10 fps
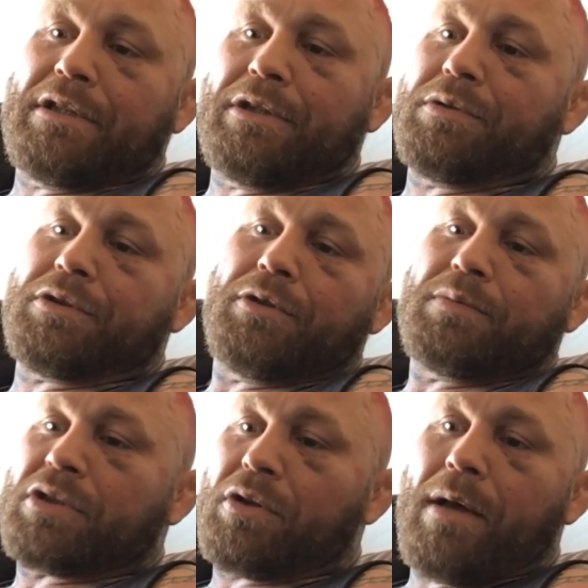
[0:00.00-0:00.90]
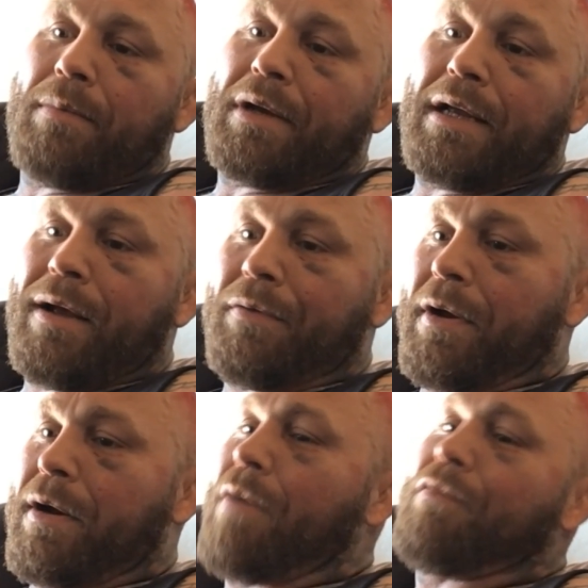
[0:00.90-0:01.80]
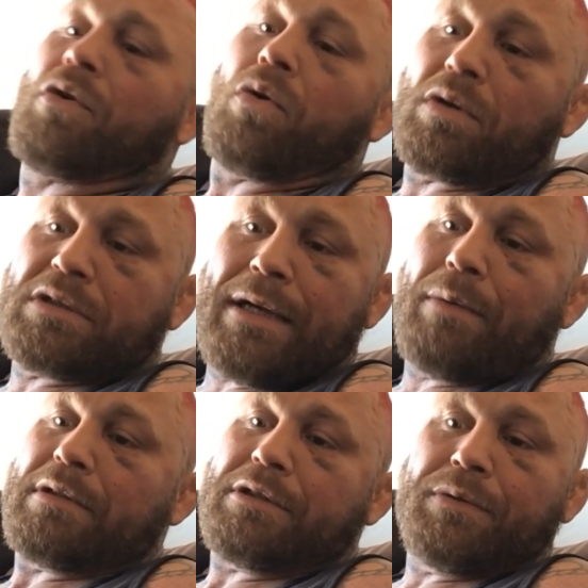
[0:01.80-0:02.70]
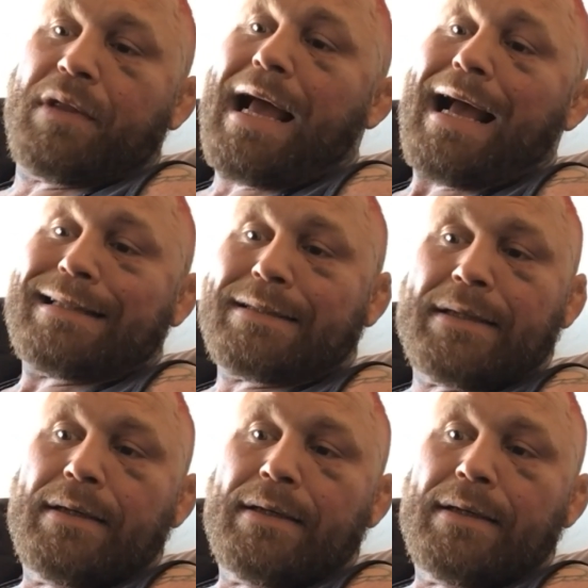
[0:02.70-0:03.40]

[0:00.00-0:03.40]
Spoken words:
YouTube celebrity out there, of course I would do that.